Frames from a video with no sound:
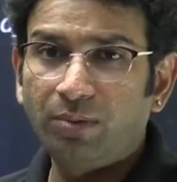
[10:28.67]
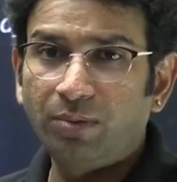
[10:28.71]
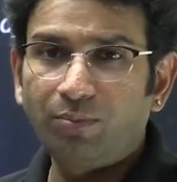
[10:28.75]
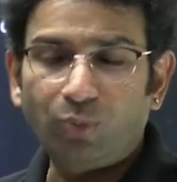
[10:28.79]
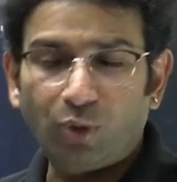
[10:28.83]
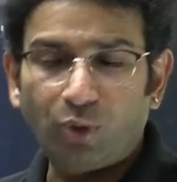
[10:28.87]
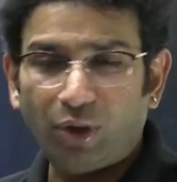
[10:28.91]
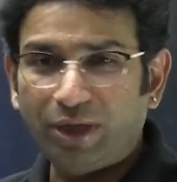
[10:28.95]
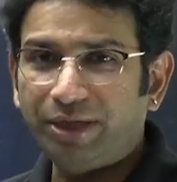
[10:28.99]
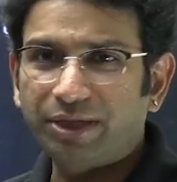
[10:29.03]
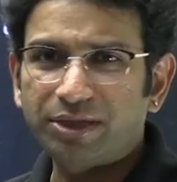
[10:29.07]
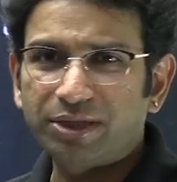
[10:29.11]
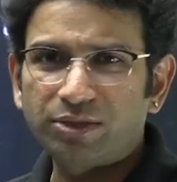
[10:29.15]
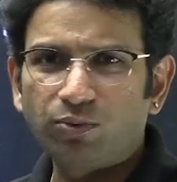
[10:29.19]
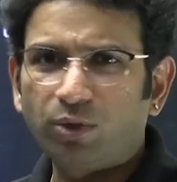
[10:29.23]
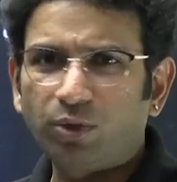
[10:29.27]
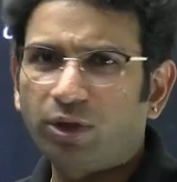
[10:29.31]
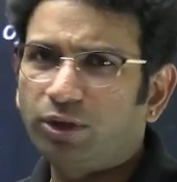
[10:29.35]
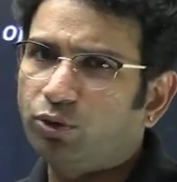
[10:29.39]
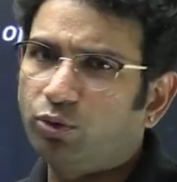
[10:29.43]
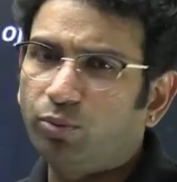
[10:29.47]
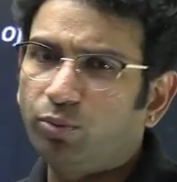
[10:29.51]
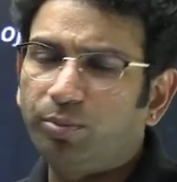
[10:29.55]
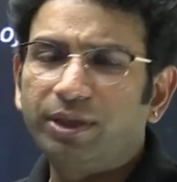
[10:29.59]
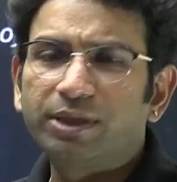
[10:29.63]
Point is what?
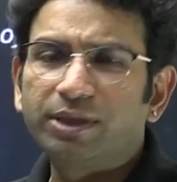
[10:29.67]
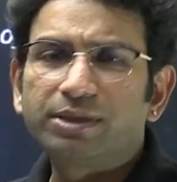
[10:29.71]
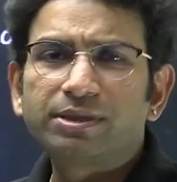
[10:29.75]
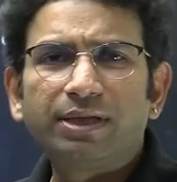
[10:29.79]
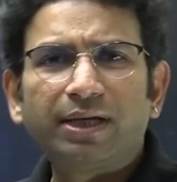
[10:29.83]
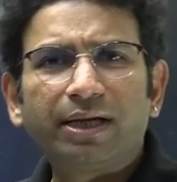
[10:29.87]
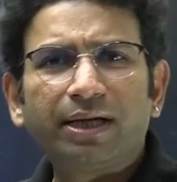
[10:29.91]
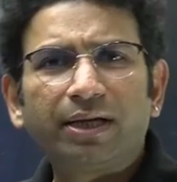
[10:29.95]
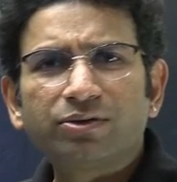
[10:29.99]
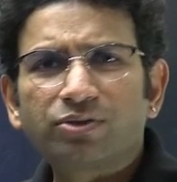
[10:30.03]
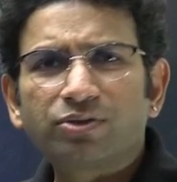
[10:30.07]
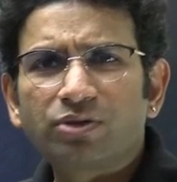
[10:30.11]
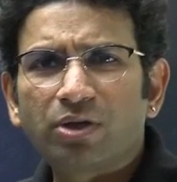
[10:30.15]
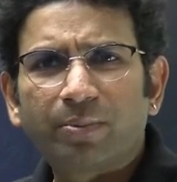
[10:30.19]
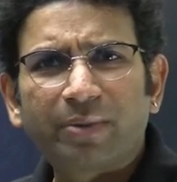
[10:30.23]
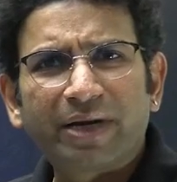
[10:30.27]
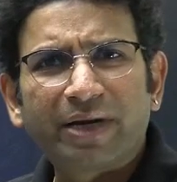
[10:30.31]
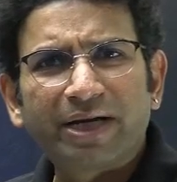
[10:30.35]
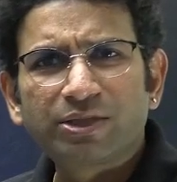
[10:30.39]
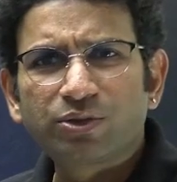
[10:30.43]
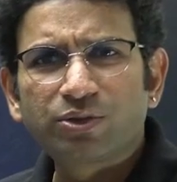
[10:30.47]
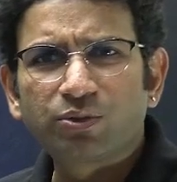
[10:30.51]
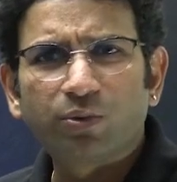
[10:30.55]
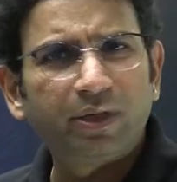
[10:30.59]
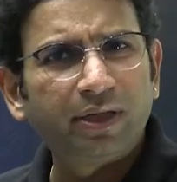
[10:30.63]
UPSC can
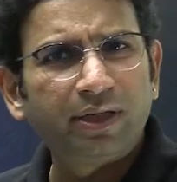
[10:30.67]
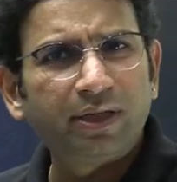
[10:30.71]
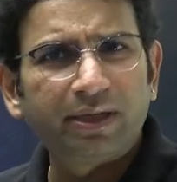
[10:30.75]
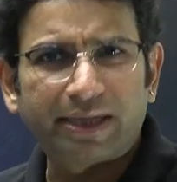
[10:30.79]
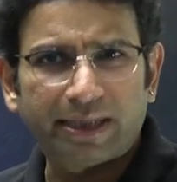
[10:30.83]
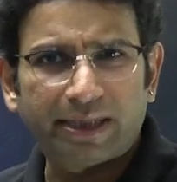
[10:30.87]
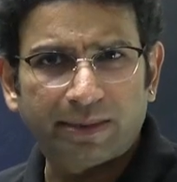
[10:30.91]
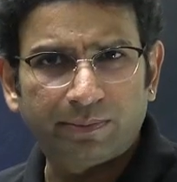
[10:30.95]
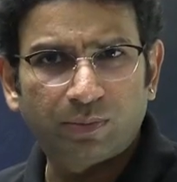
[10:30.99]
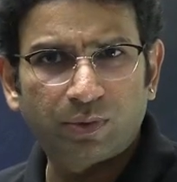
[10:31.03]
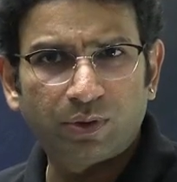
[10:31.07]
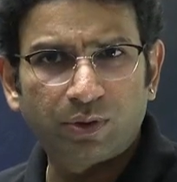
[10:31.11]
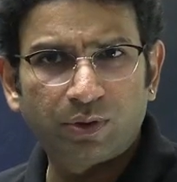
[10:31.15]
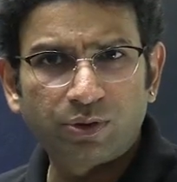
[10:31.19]
surprise you anytime.